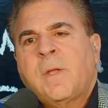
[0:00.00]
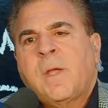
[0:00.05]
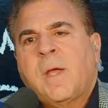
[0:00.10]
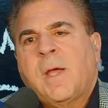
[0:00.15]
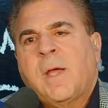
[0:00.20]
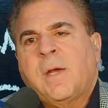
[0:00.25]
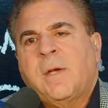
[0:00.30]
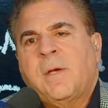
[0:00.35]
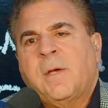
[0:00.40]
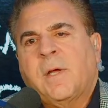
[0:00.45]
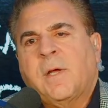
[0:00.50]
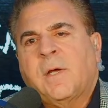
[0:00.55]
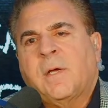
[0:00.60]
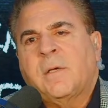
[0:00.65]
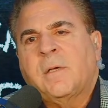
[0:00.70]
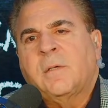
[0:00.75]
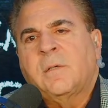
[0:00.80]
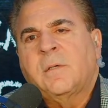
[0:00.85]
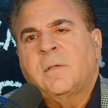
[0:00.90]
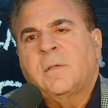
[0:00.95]
And
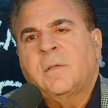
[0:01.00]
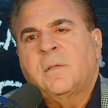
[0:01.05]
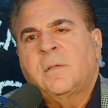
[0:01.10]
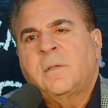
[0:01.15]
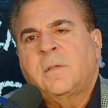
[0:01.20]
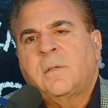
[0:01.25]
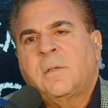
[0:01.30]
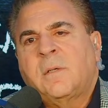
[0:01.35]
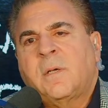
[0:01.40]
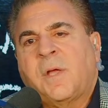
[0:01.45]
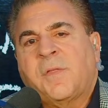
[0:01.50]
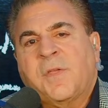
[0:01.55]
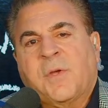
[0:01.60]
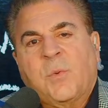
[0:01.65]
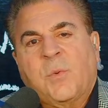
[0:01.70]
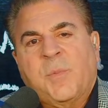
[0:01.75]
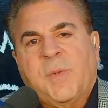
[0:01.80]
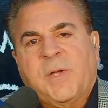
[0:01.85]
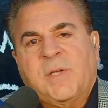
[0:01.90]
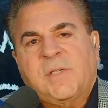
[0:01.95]
I think it
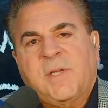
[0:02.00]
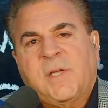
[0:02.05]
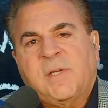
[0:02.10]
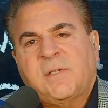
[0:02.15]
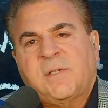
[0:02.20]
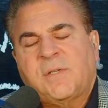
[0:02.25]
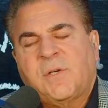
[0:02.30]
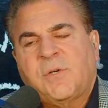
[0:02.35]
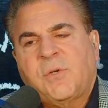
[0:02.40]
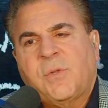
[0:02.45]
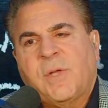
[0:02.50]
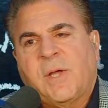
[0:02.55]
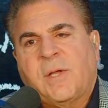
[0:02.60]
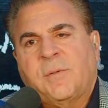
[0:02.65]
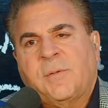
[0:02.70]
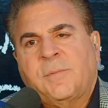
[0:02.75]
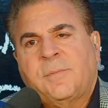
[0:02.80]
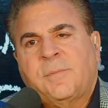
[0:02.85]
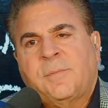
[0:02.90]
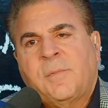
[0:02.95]
would make sense to do that.
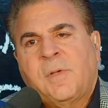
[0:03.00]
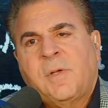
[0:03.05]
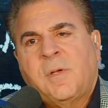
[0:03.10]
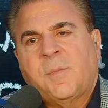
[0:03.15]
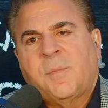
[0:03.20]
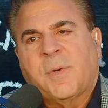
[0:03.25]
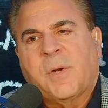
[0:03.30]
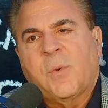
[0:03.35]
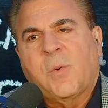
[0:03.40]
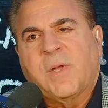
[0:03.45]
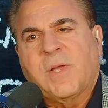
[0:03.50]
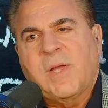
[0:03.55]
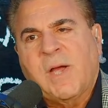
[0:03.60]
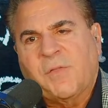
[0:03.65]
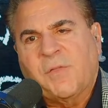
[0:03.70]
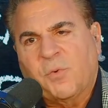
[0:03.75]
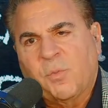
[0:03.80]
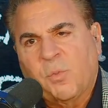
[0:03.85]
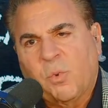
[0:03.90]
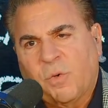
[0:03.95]
But I want to
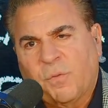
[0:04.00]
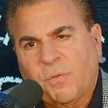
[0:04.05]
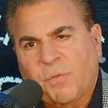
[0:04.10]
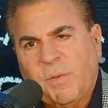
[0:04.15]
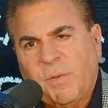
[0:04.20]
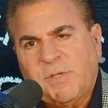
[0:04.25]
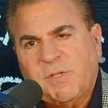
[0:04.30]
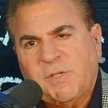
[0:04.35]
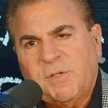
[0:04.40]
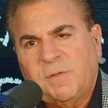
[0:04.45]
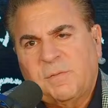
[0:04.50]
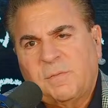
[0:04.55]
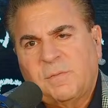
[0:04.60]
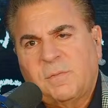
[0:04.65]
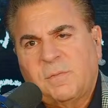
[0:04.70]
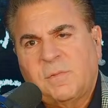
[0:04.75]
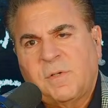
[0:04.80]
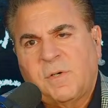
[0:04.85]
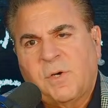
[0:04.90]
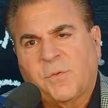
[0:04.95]
gather more information,
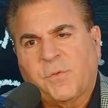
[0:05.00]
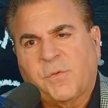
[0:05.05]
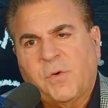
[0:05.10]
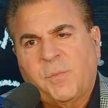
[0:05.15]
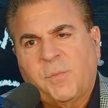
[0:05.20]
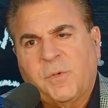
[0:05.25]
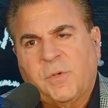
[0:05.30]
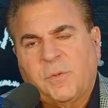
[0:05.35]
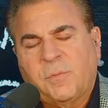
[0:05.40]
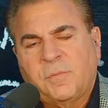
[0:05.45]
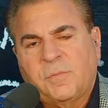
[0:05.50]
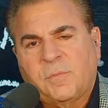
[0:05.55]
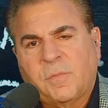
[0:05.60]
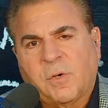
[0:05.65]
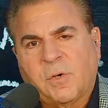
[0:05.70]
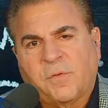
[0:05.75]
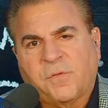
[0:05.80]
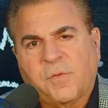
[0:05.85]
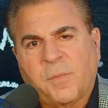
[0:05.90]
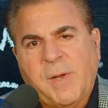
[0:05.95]
from you
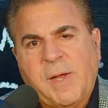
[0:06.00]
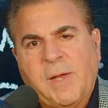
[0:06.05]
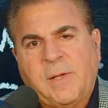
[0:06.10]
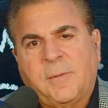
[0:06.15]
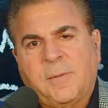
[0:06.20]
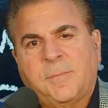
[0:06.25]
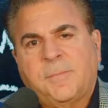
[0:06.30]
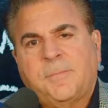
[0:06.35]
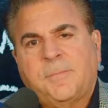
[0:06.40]
right off the bat.